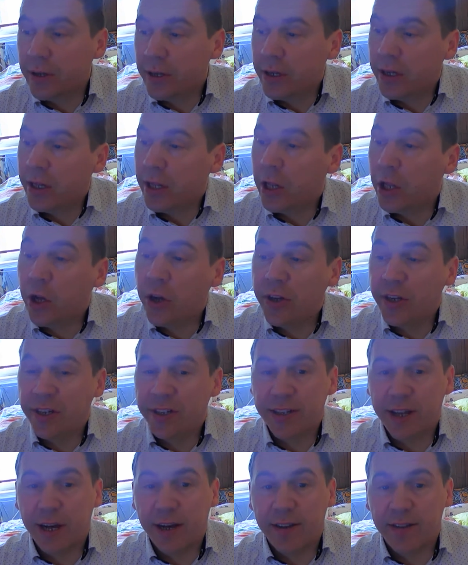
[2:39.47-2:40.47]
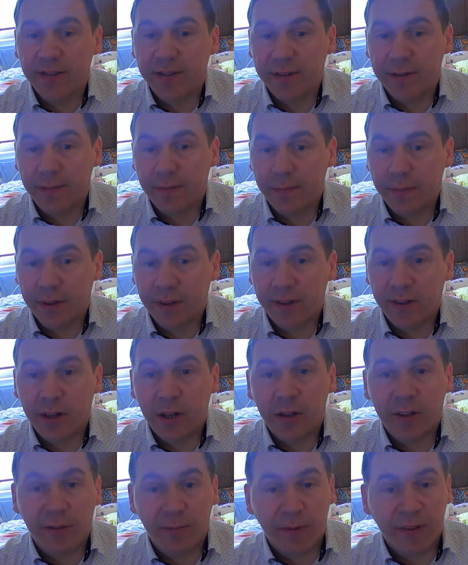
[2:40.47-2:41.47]
learning tasks,
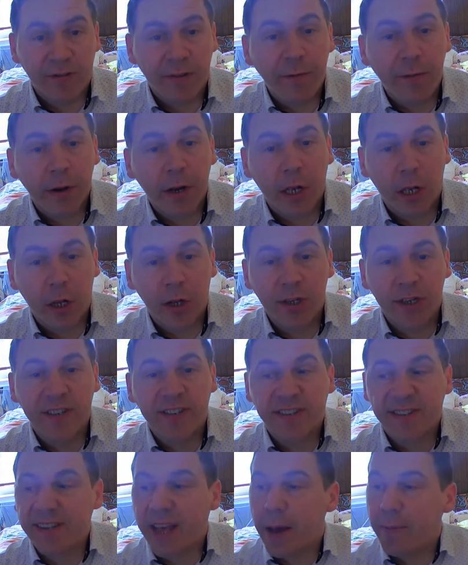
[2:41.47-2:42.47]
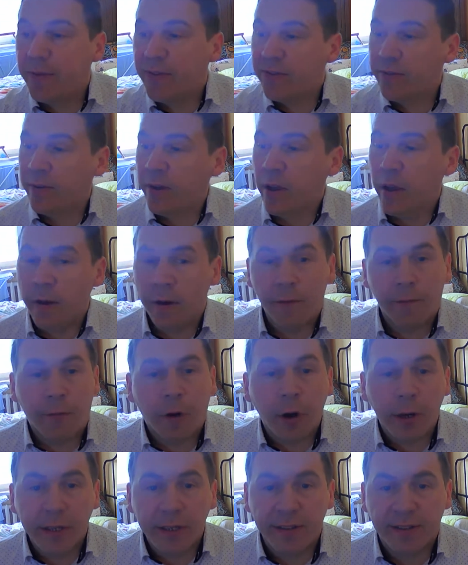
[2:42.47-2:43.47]
specific learning steps.
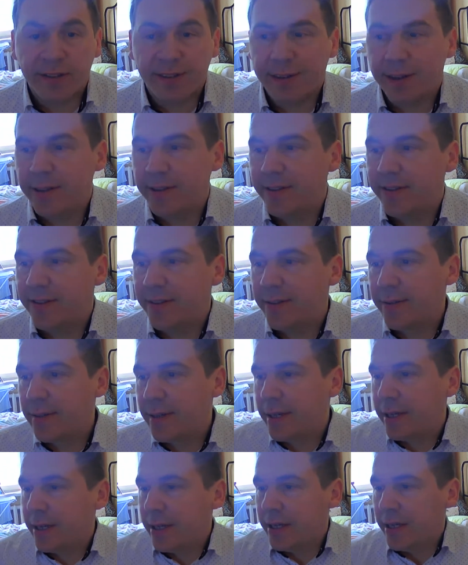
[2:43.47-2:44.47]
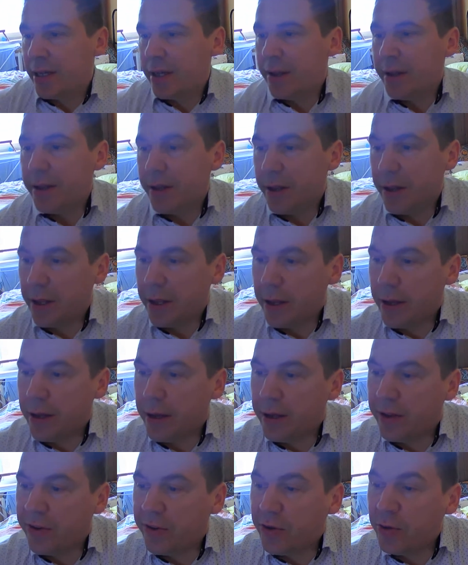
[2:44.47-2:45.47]
For instance,
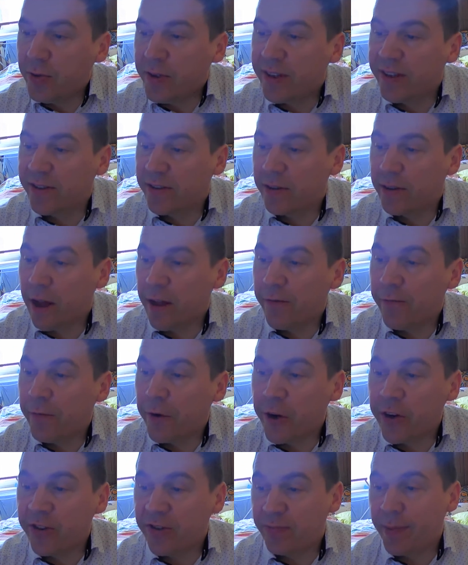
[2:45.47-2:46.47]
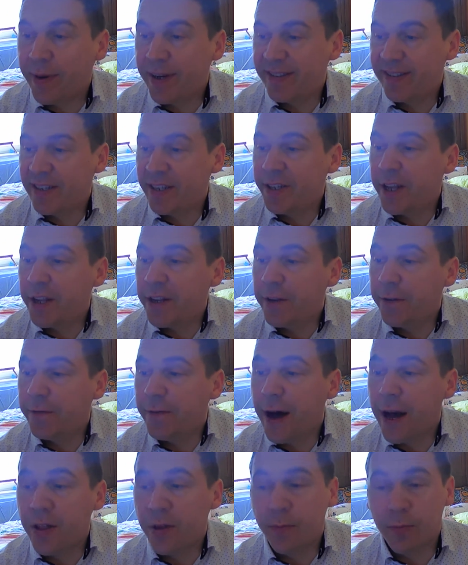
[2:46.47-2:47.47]
students at first must
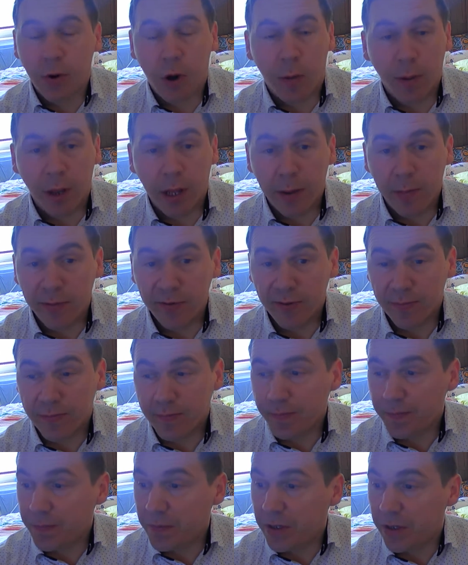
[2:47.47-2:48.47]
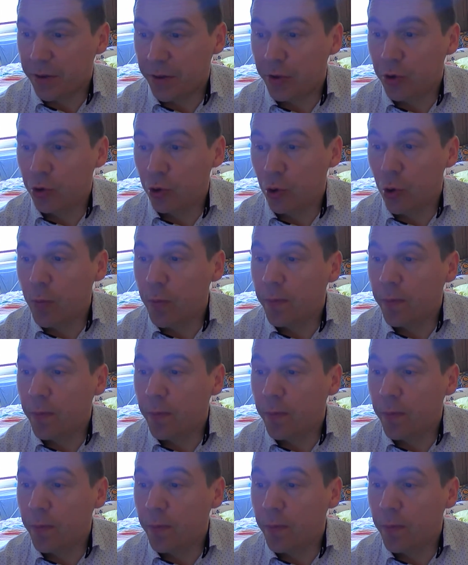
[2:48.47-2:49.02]
identify the problems in the group.